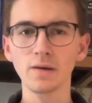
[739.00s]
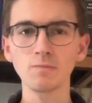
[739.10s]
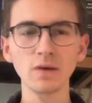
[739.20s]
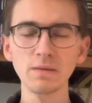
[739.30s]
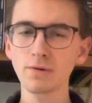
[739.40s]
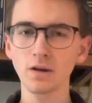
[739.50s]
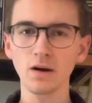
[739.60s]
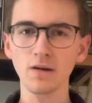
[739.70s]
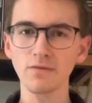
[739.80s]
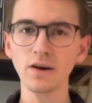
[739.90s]
People
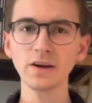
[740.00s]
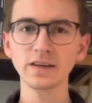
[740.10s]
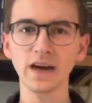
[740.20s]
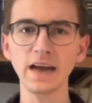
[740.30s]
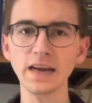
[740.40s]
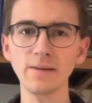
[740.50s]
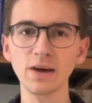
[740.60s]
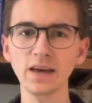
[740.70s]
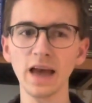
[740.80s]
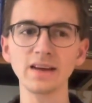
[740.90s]
are a very
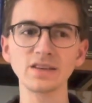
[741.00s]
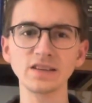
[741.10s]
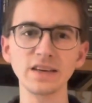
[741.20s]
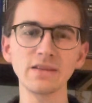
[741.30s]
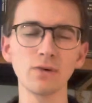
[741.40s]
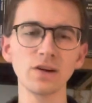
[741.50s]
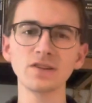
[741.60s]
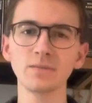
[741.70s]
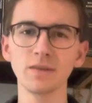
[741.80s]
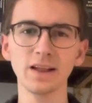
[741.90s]
dynamic entity, whereas
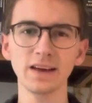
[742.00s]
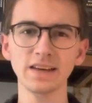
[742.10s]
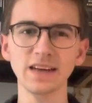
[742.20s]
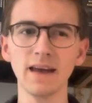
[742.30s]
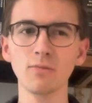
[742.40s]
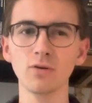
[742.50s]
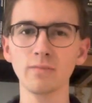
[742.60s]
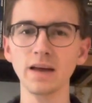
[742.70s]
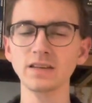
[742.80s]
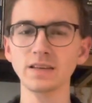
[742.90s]
something like a table
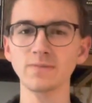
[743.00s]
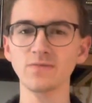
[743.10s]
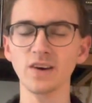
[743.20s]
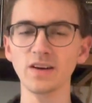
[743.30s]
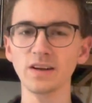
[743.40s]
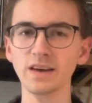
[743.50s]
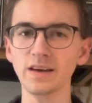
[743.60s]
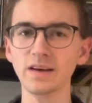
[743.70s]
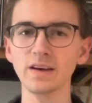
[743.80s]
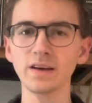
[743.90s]
may seem fairly
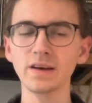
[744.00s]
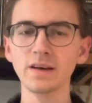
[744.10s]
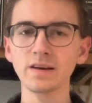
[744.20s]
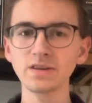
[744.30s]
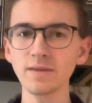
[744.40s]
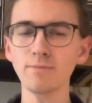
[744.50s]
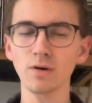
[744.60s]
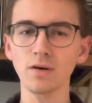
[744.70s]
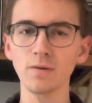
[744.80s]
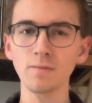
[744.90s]

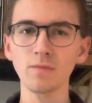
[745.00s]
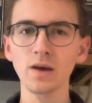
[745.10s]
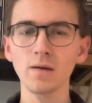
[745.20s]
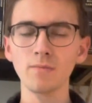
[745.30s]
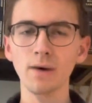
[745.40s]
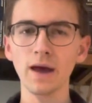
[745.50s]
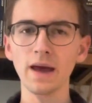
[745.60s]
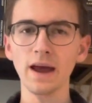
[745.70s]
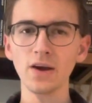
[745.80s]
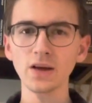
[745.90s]
simple.
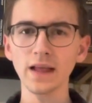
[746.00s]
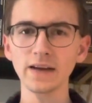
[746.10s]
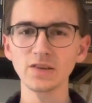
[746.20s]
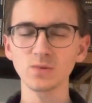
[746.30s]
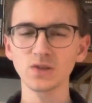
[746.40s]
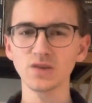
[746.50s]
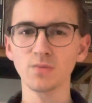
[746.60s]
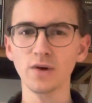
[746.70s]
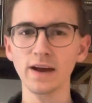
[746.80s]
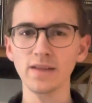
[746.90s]
But Heraclitus wants to
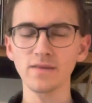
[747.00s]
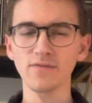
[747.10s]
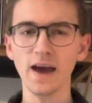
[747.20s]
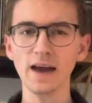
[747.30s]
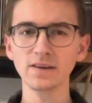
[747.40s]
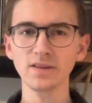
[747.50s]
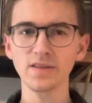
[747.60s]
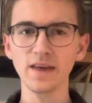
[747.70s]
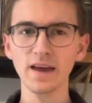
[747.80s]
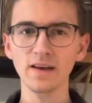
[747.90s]
point out the fact
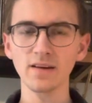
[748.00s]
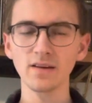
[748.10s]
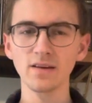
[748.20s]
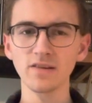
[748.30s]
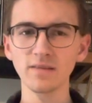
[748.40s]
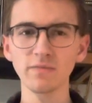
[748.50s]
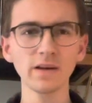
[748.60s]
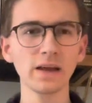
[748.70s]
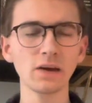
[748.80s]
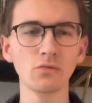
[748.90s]
that something
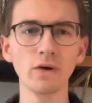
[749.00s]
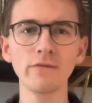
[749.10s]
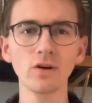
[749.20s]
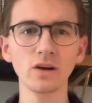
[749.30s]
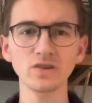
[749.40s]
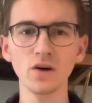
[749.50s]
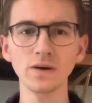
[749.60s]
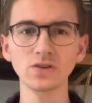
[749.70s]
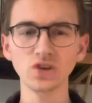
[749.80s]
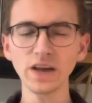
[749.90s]
like a river is
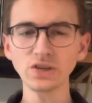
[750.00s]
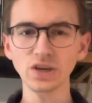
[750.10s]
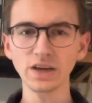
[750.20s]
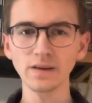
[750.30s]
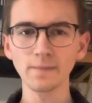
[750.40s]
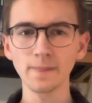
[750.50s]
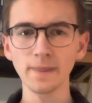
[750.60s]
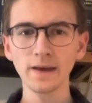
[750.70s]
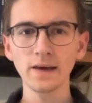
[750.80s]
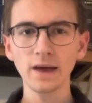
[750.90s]
always changing.
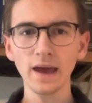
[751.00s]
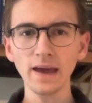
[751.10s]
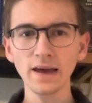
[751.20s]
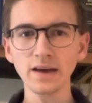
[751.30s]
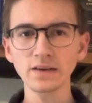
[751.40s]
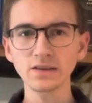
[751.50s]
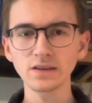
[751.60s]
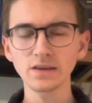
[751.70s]
And